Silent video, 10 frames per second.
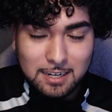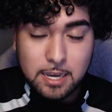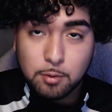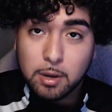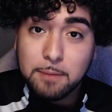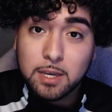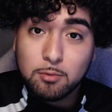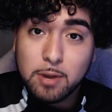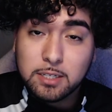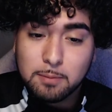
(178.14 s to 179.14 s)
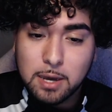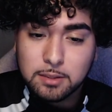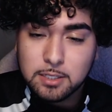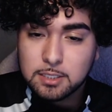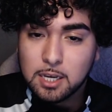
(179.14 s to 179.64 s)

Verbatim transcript: Anyway, I'm done ranting about this.